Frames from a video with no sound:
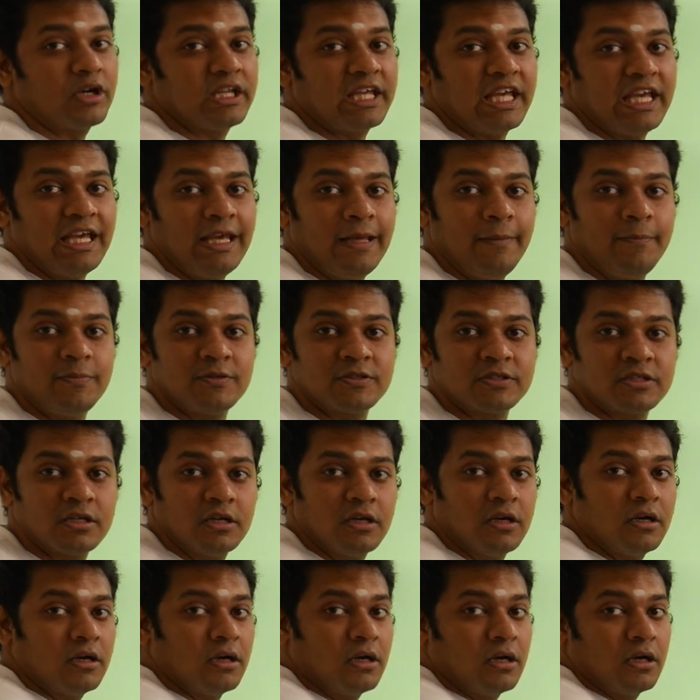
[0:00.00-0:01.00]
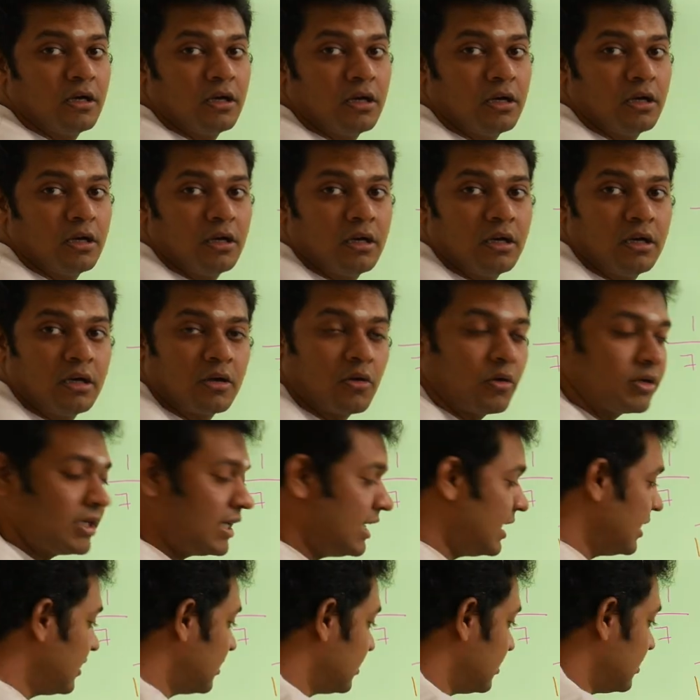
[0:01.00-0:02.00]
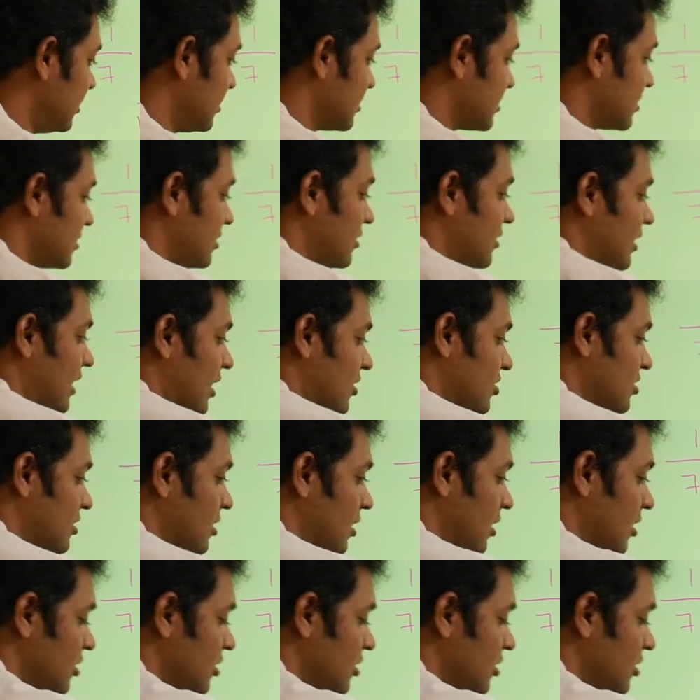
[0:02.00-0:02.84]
keeps rotating in this direction.